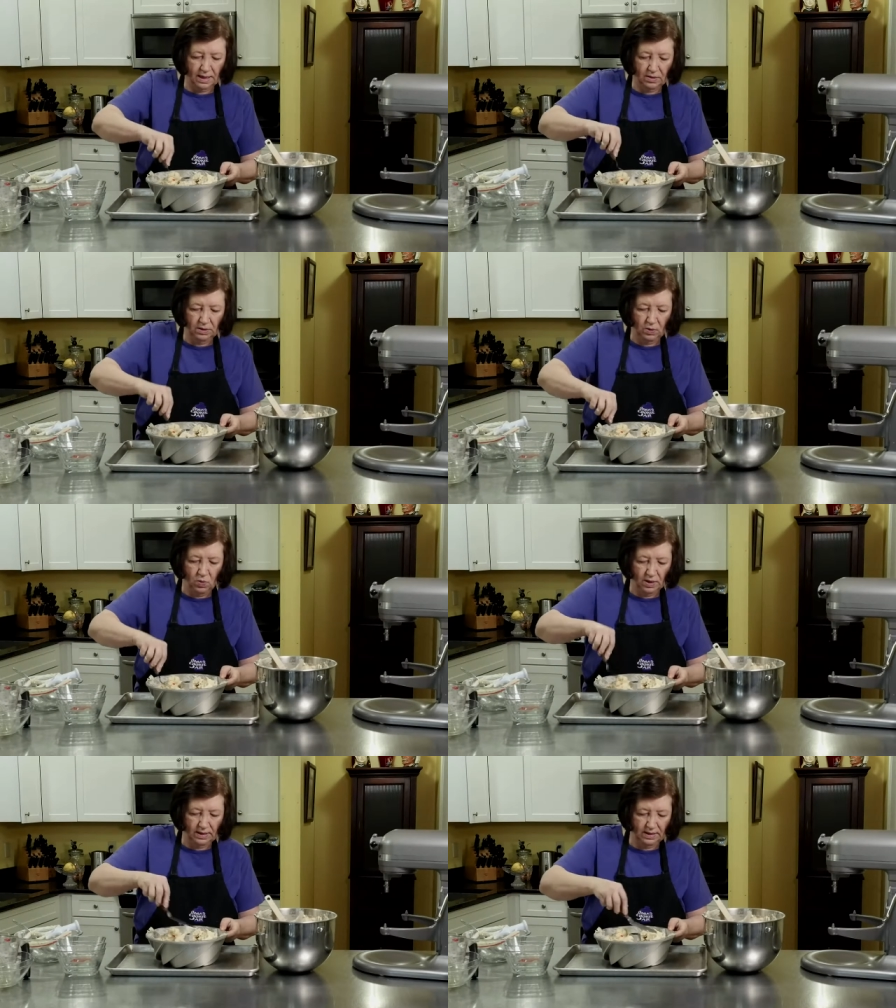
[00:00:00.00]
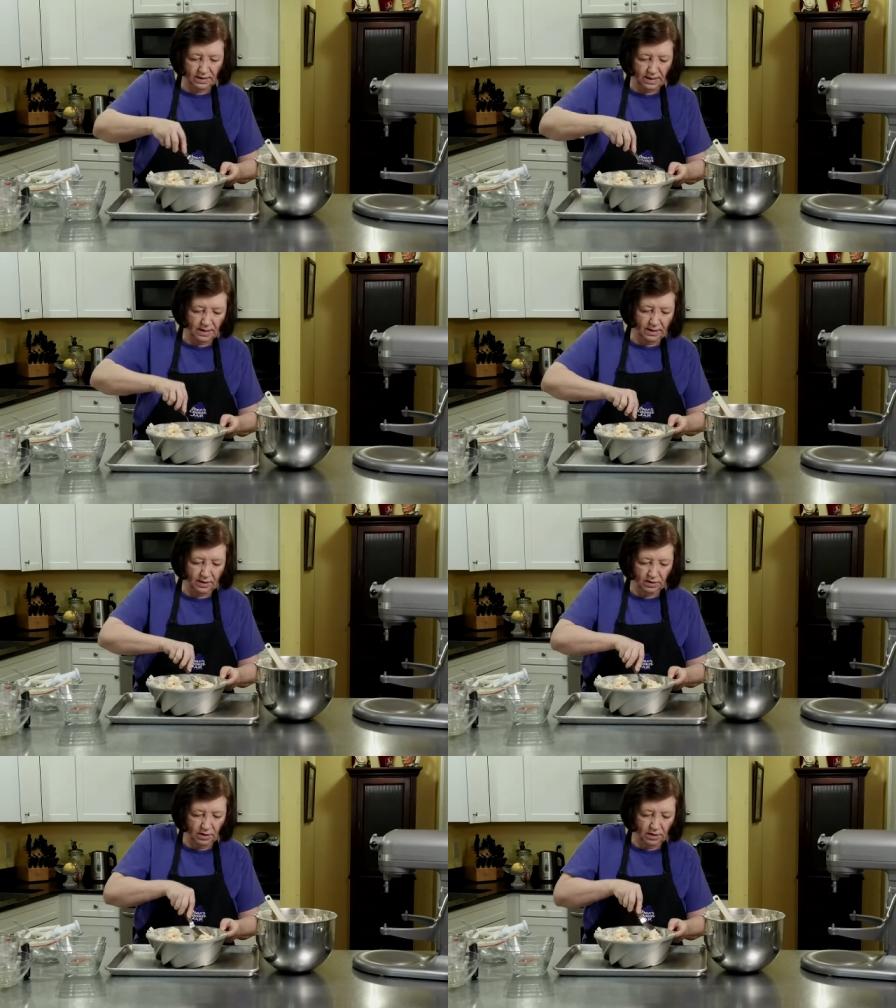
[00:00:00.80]
I only want this
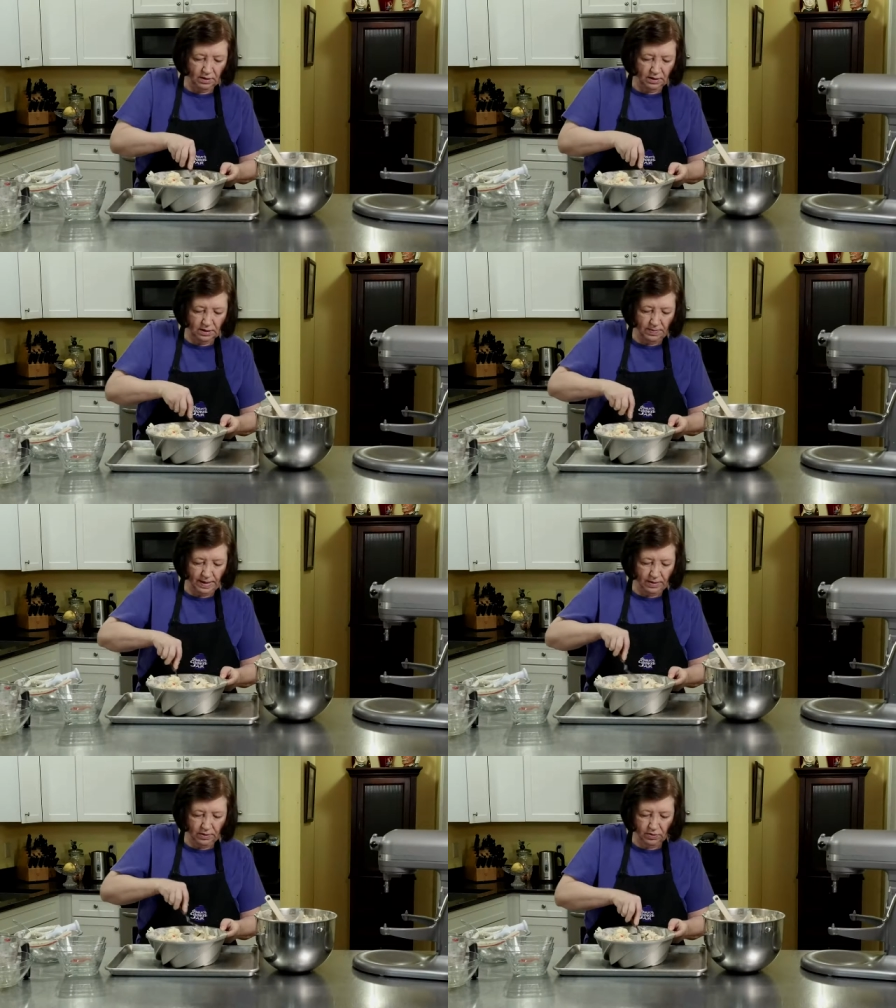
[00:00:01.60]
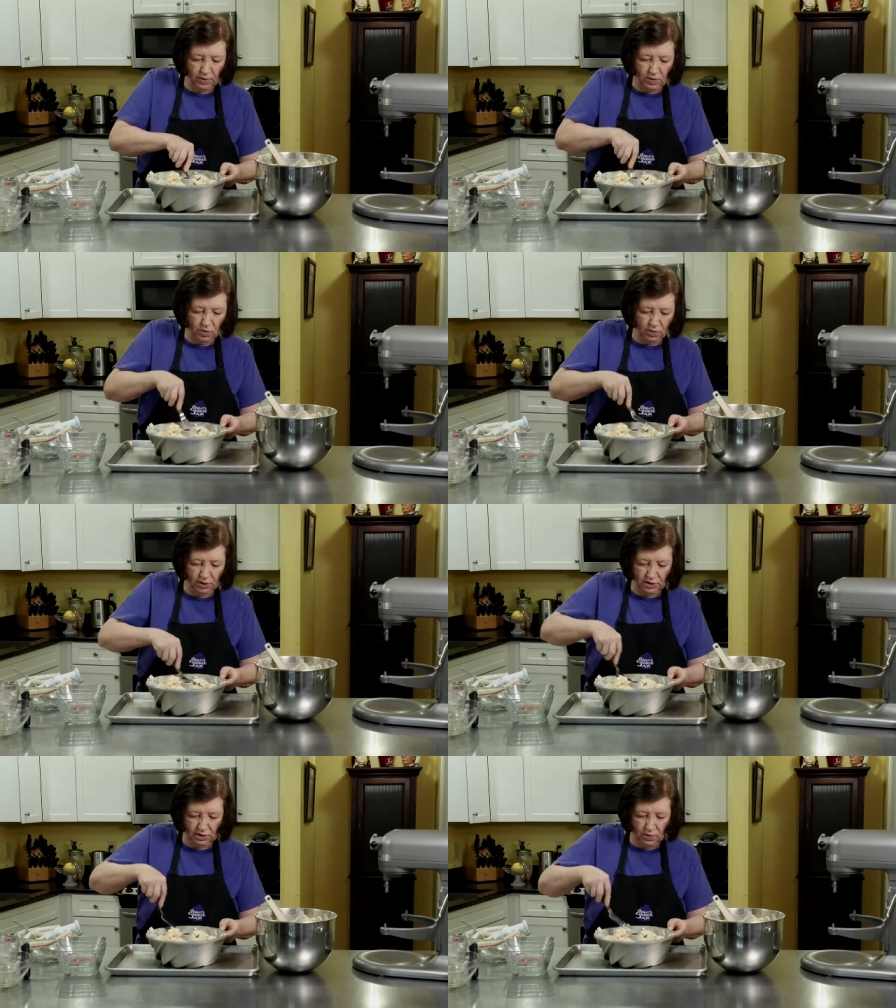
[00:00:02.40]
in there till it's about three
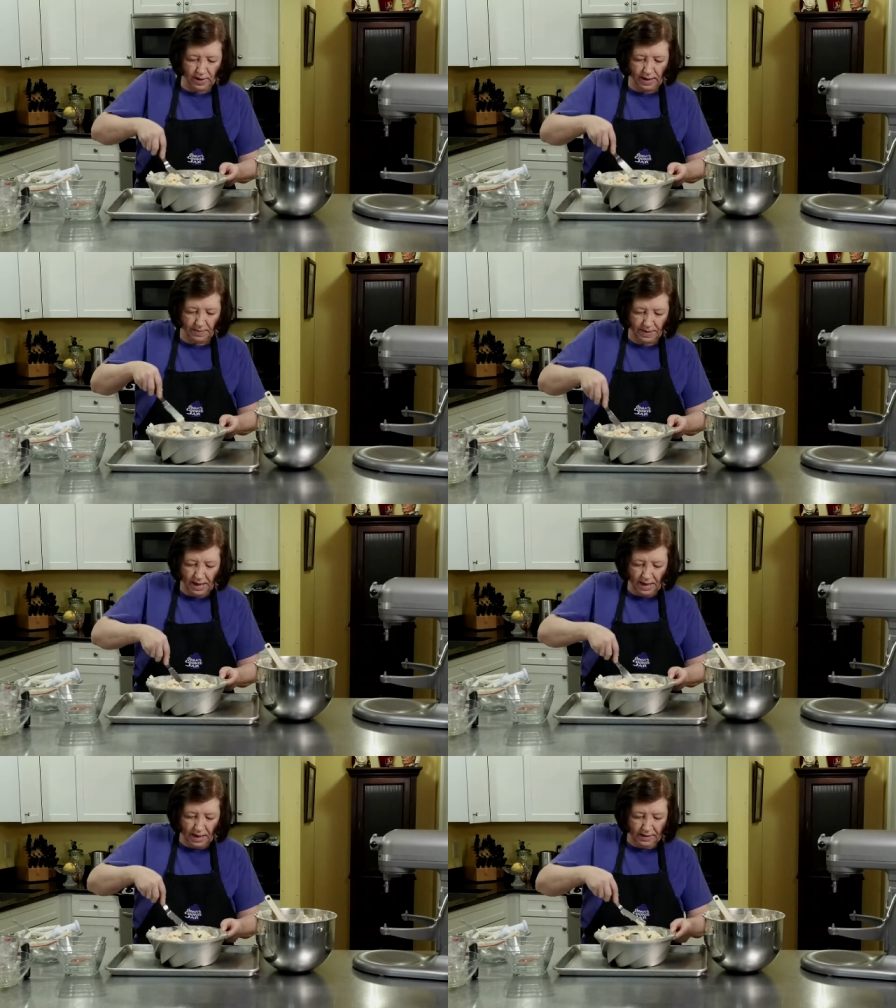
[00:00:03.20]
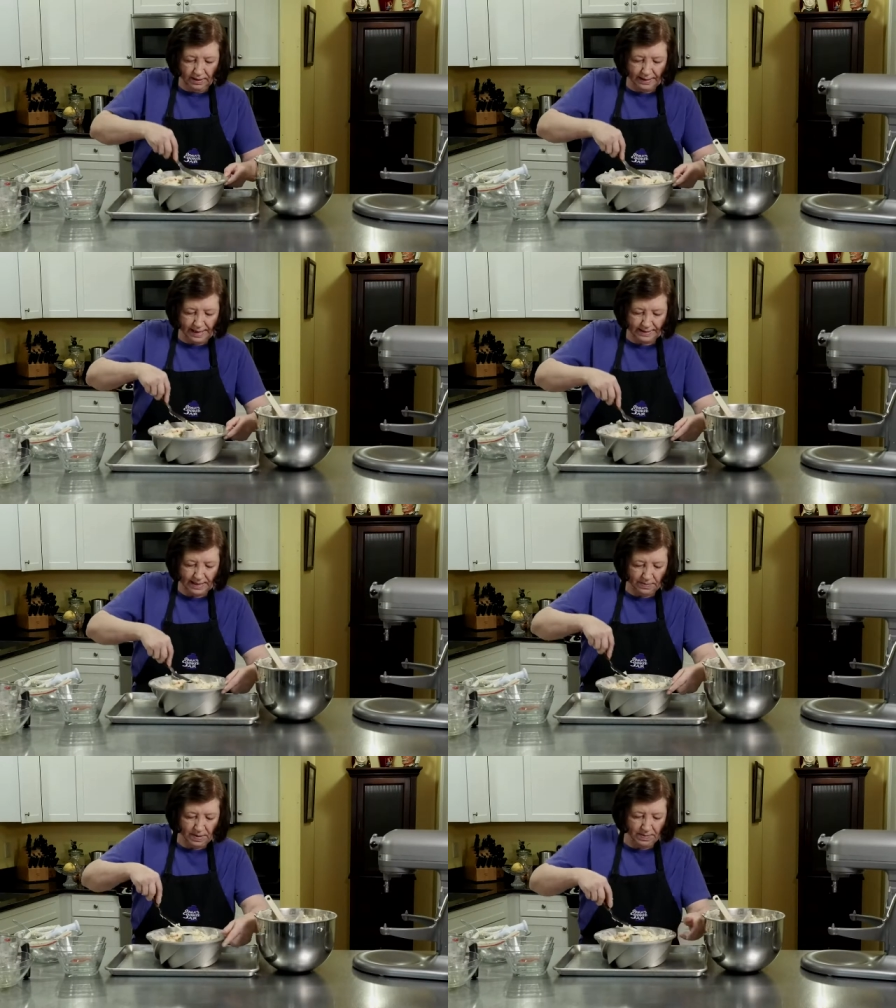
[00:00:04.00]
quarters of the way up. The
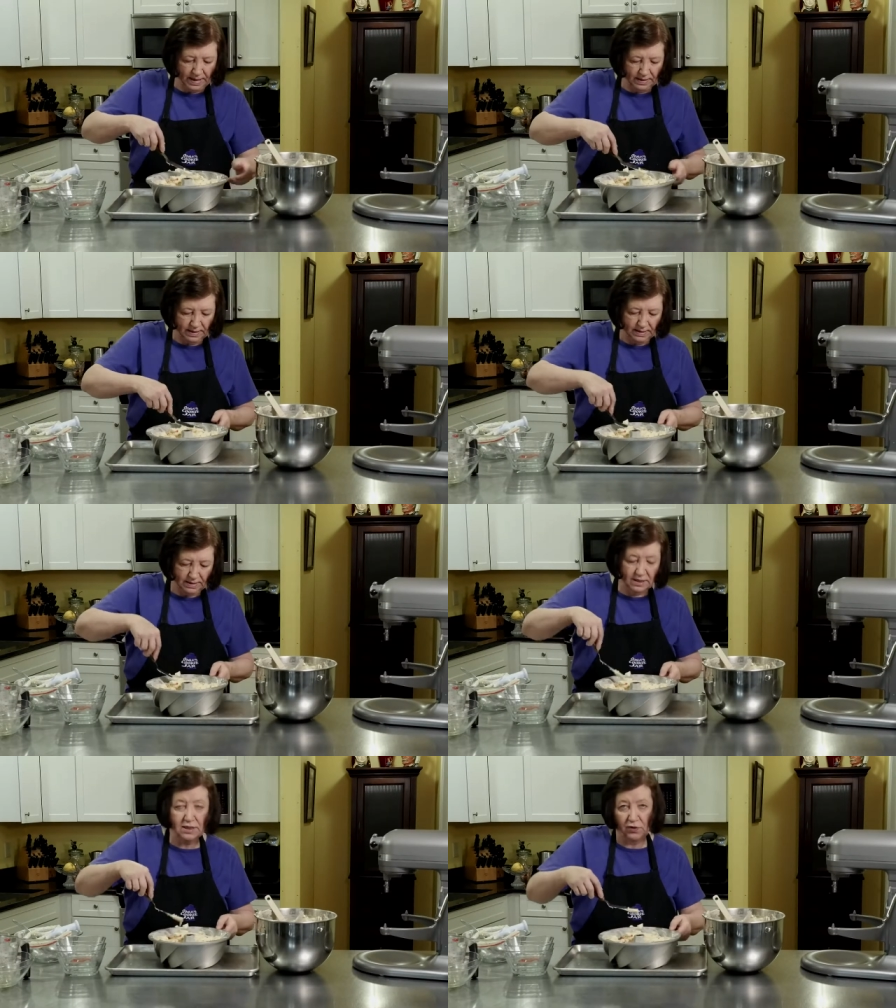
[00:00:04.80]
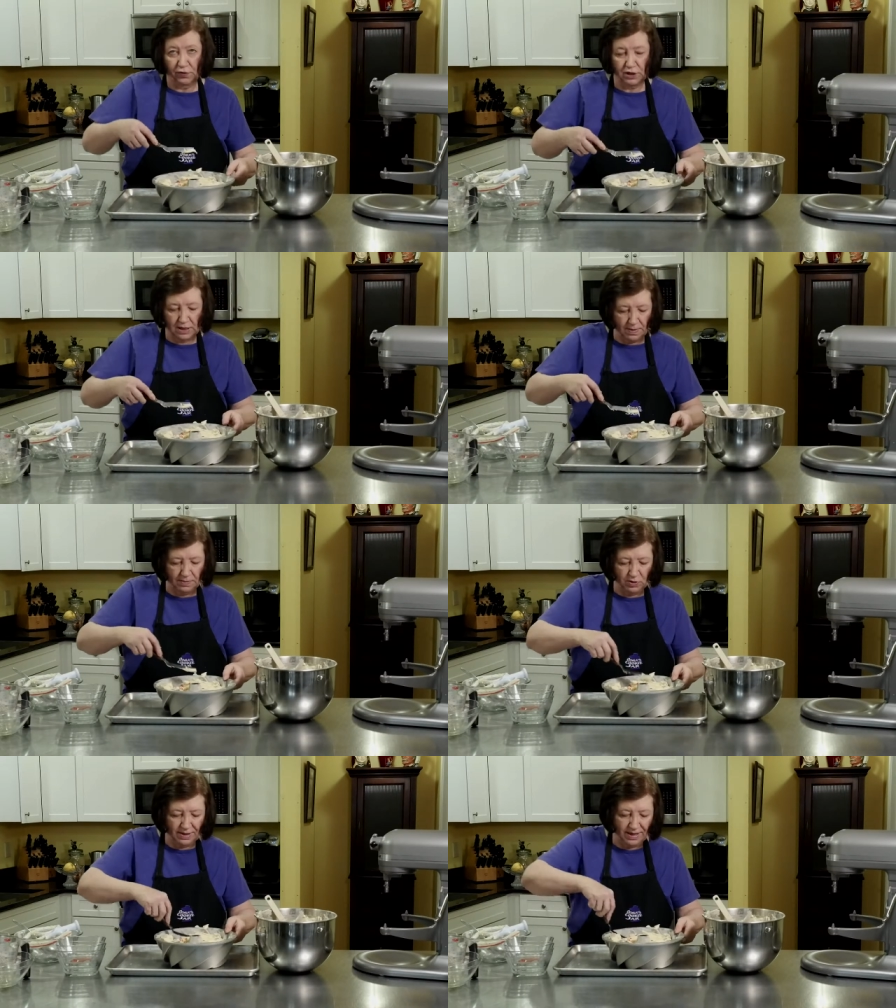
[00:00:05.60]
last time I made this, this is the first time
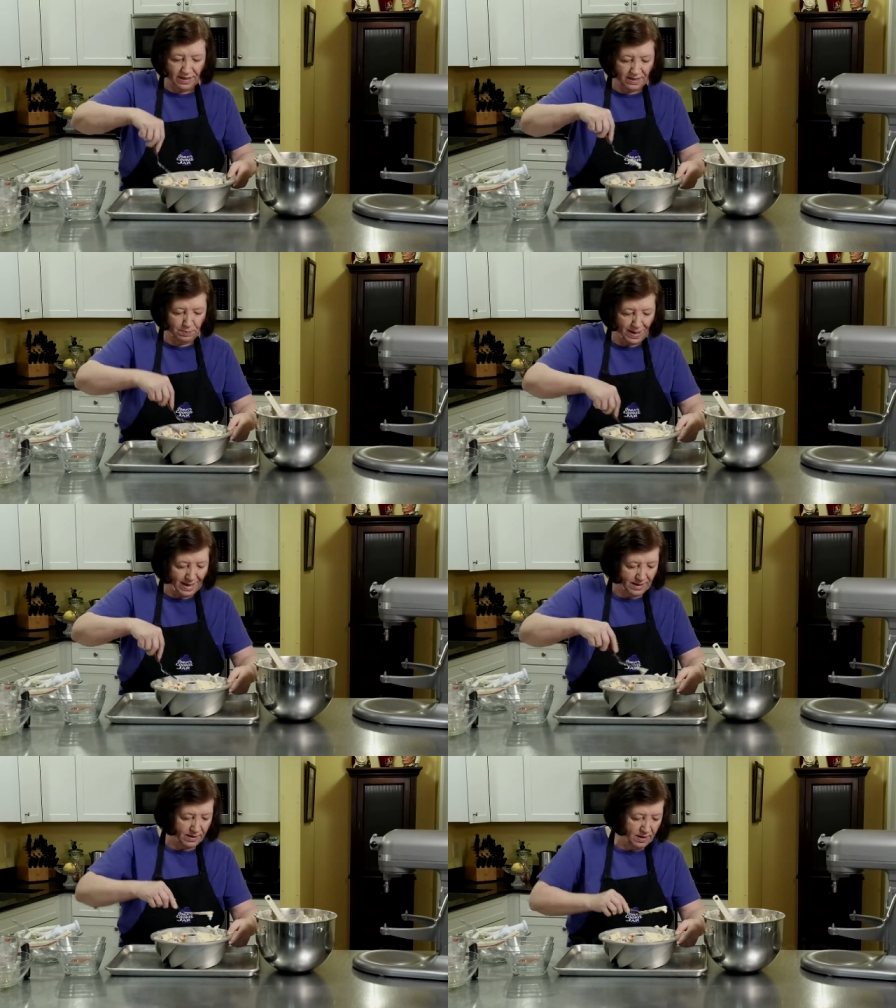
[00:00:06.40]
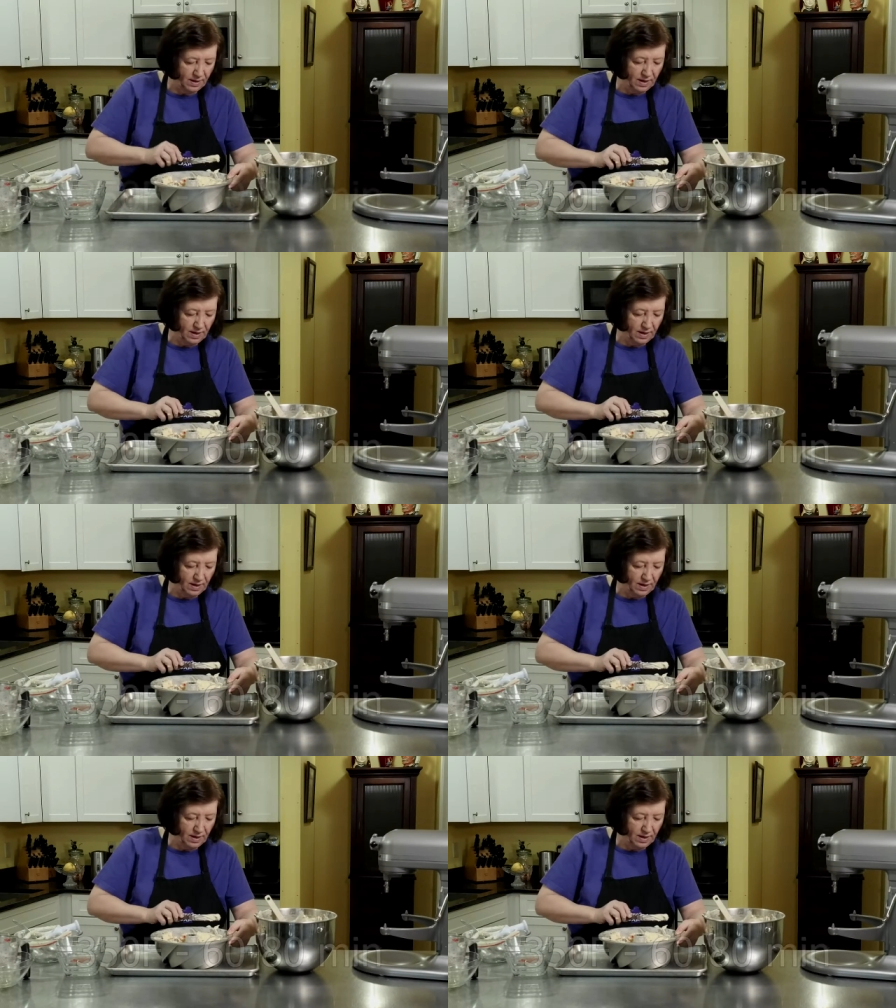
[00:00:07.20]
I'm using this pan.